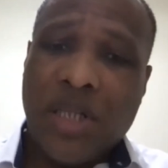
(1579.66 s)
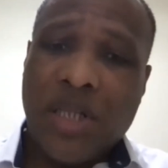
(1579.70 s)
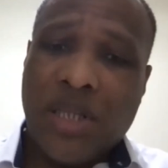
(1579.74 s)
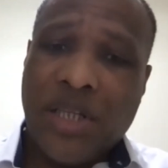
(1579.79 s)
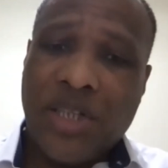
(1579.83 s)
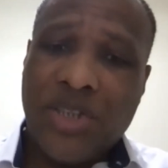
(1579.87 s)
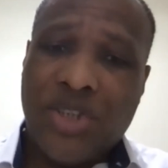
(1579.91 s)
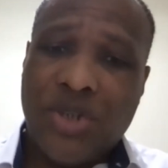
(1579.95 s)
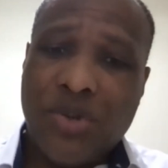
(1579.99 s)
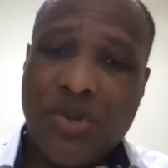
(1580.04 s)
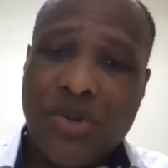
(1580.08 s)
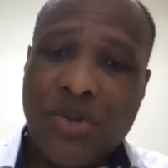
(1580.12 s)
one
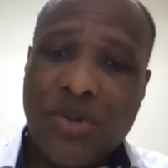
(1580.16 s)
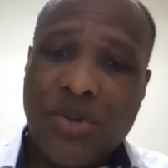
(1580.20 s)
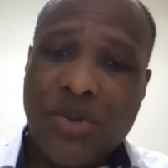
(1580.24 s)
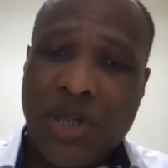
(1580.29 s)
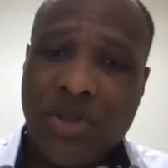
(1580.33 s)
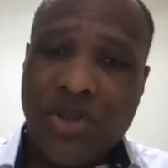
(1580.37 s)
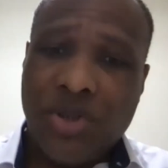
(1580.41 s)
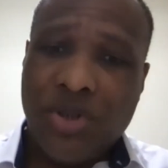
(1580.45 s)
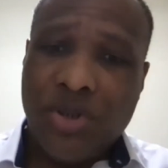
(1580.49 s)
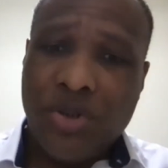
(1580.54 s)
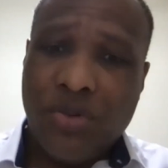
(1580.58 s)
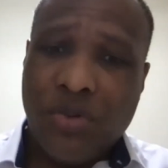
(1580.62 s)
of the things you
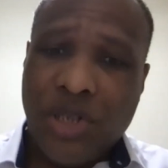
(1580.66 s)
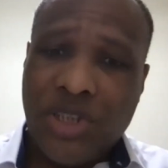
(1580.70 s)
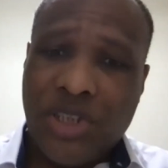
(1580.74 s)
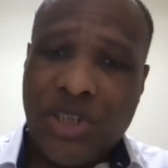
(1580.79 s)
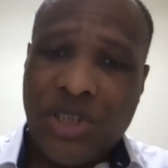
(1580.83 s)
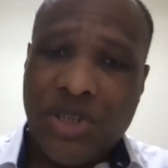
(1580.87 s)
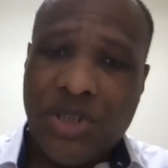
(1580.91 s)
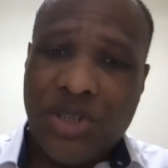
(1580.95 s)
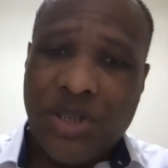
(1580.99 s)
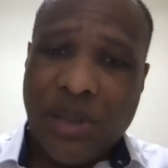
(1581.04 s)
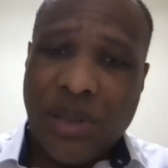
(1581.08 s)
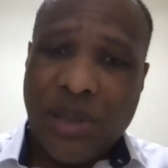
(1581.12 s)
want to do
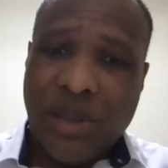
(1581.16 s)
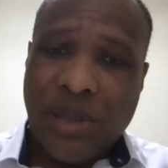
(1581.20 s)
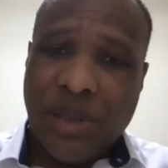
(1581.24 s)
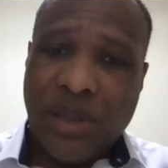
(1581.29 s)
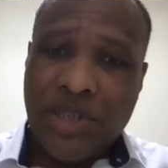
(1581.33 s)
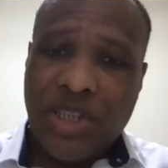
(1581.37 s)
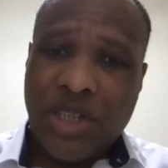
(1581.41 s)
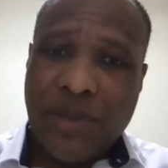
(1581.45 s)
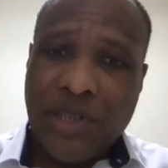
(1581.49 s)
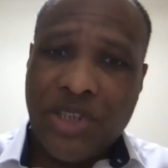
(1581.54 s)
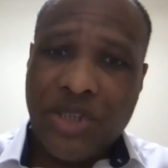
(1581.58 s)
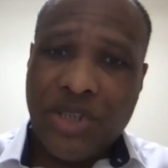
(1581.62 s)
once you do, I'm
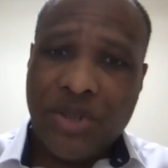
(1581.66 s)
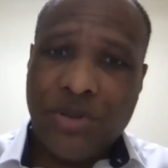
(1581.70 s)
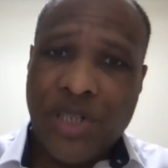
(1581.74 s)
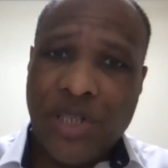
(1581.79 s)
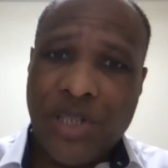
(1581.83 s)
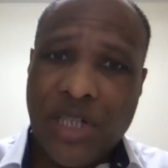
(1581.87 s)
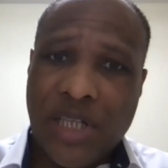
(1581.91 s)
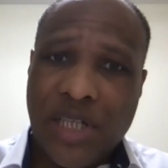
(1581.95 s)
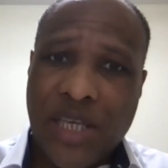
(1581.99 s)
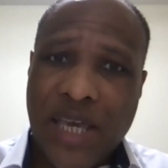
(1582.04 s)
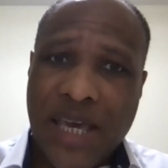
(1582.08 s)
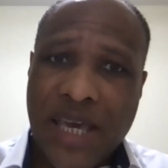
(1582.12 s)
going to share my
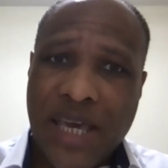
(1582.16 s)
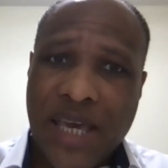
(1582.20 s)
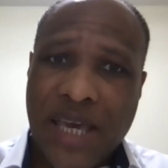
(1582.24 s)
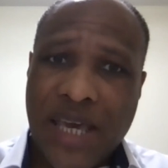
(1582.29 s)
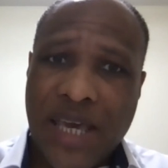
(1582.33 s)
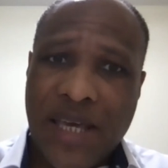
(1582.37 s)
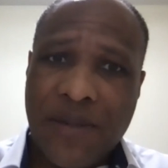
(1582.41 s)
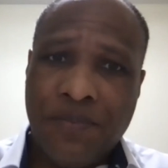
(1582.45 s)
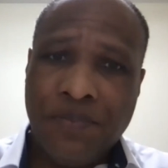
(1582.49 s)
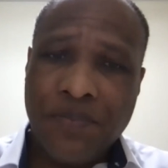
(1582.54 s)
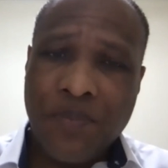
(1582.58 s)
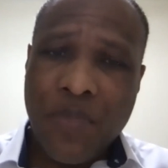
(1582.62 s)
screen
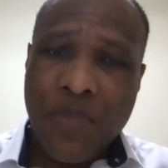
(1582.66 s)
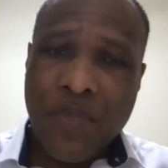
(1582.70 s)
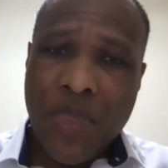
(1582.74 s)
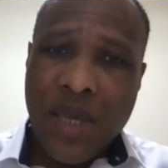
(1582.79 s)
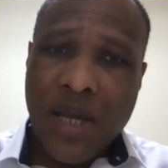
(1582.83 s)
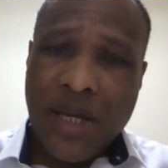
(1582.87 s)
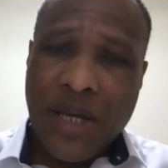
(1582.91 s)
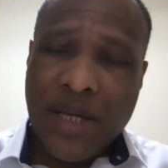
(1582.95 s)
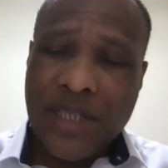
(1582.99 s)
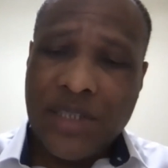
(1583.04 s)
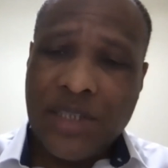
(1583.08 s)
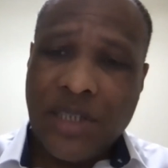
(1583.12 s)
again.
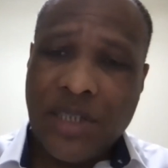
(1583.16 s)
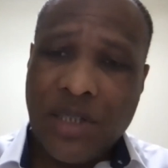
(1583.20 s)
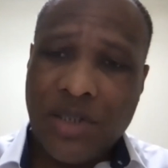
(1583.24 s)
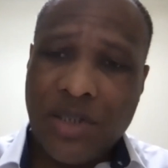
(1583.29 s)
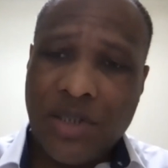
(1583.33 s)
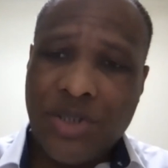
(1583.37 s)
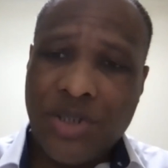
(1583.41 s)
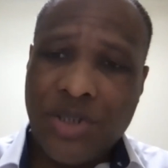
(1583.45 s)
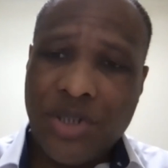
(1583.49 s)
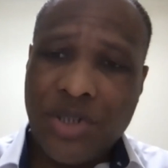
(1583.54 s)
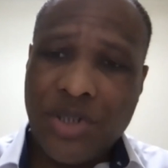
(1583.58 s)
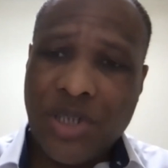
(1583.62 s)
Like I
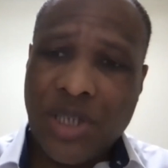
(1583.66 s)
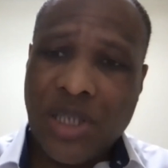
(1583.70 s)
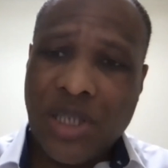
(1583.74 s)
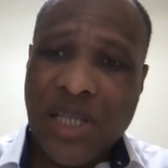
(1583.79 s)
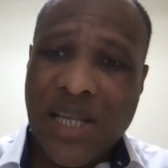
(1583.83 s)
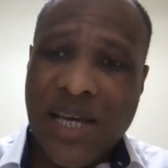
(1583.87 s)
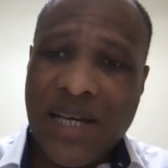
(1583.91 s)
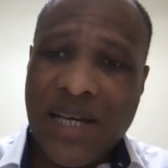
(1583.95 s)
told you, there's a